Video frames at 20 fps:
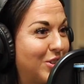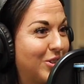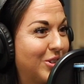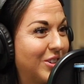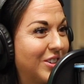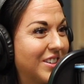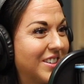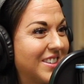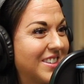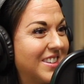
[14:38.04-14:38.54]

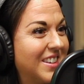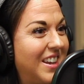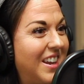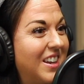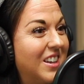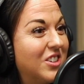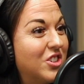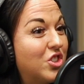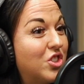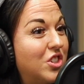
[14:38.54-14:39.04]
horse,
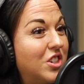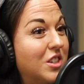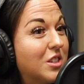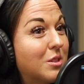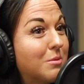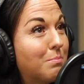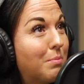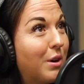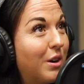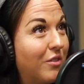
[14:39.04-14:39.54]
and she's
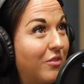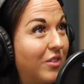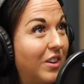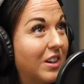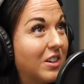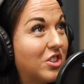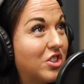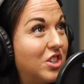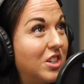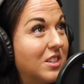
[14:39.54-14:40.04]

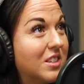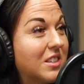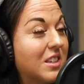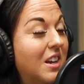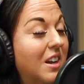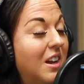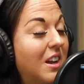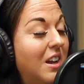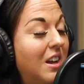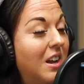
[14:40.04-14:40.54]
perfect. She's
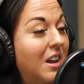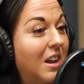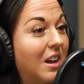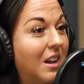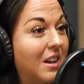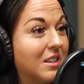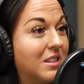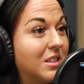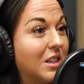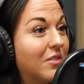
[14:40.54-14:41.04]

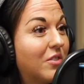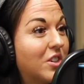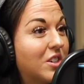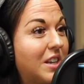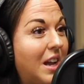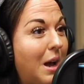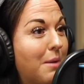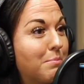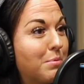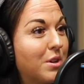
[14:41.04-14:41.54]
a silver
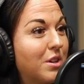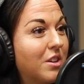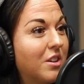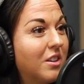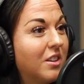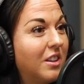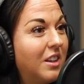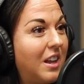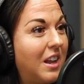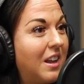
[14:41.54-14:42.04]

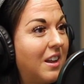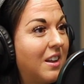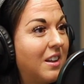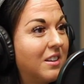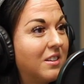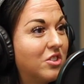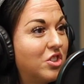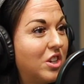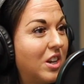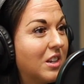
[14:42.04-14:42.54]
dapple,
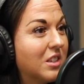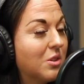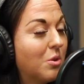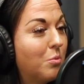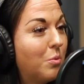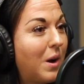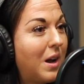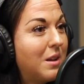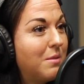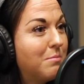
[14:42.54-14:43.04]
and she has a
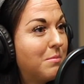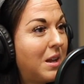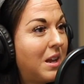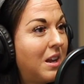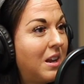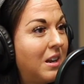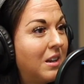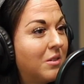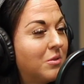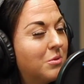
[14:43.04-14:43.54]
white
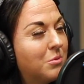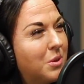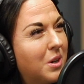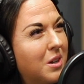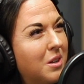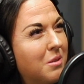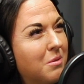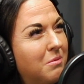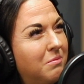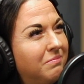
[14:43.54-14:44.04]
mane.
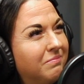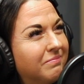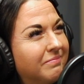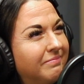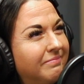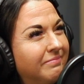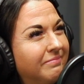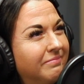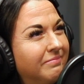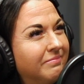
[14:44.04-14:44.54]
Well,
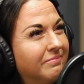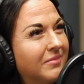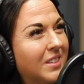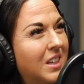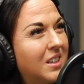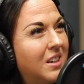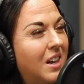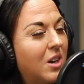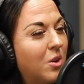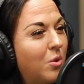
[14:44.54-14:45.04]

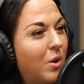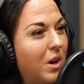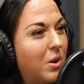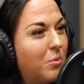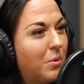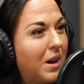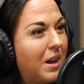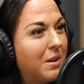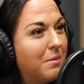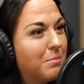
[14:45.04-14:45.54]
not quite
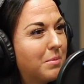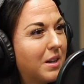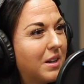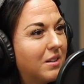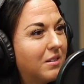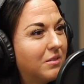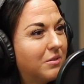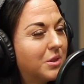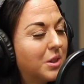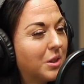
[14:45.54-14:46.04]
white,
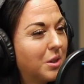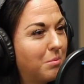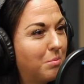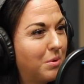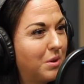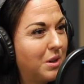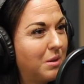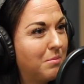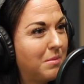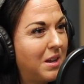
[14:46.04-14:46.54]
but really
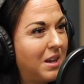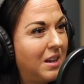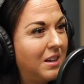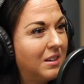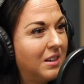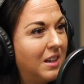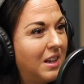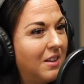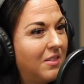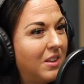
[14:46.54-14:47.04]
pretty
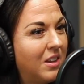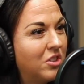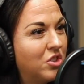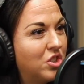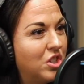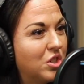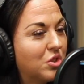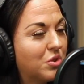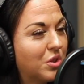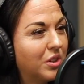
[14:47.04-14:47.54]
mane. And then
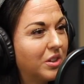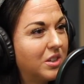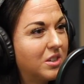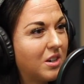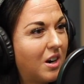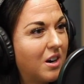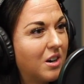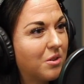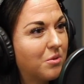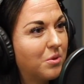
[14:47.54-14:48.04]
she's really
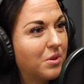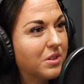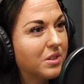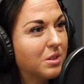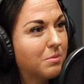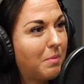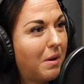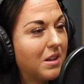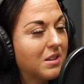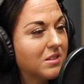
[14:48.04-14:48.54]
dark with
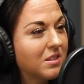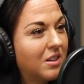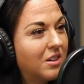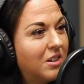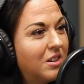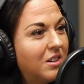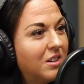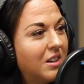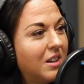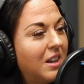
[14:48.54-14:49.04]
spots on
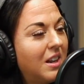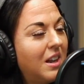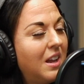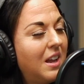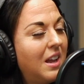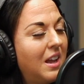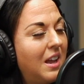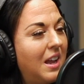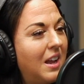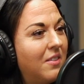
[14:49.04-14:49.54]
her.
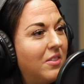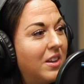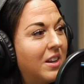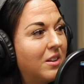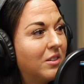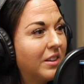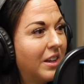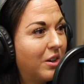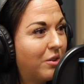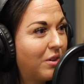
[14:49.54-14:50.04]
And
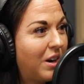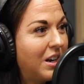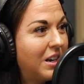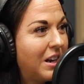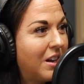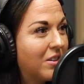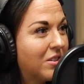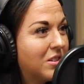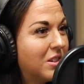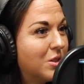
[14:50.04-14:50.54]
then like right
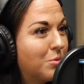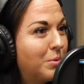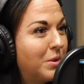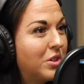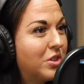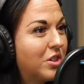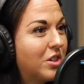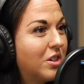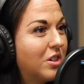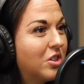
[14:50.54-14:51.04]
now, because it's
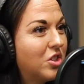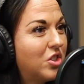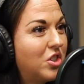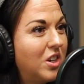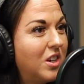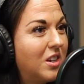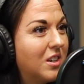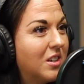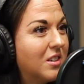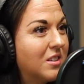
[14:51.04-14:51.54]
winter,
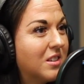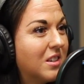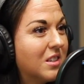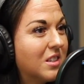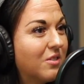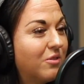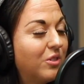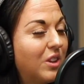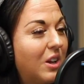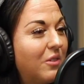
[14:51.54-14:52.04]
she is as
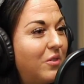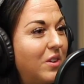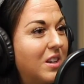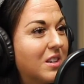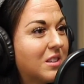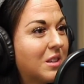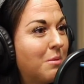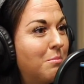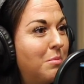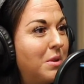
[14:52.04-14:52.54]
fluffy
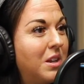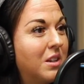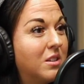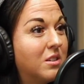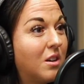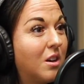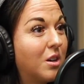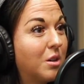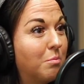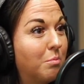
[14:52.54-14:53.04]
as can be in dark